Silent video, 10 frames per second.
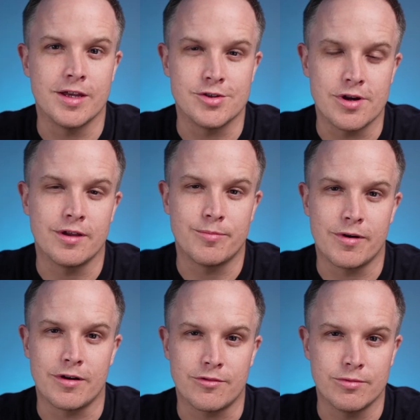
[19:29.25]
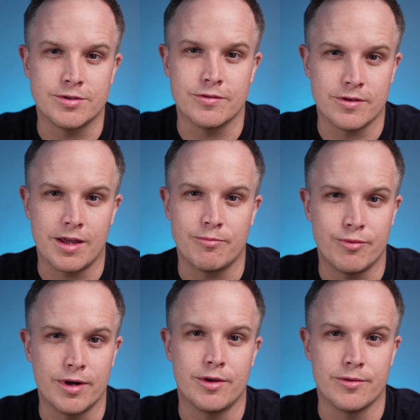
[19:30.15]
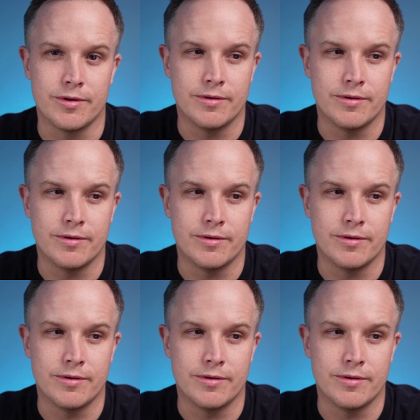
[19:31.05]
in trailer parks, which was like pretty cool.